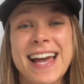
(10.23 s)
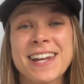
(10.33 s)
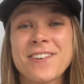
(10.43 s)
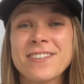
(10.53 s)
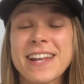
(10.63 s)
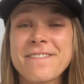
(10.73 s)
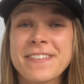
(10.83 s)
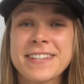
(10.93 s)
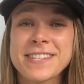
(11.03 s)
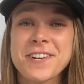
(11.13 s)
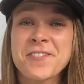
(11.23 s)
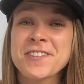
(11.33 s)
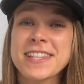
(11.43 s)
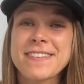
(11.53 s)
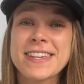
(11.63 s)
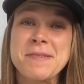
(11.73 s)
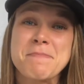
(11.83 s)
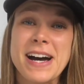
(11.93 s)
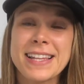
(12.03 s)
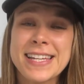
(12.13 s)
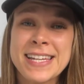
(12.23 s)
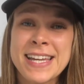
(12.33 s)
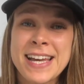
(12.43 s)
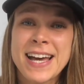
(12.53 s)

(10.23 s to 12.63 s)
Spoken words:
and online fitness coach living in Bali.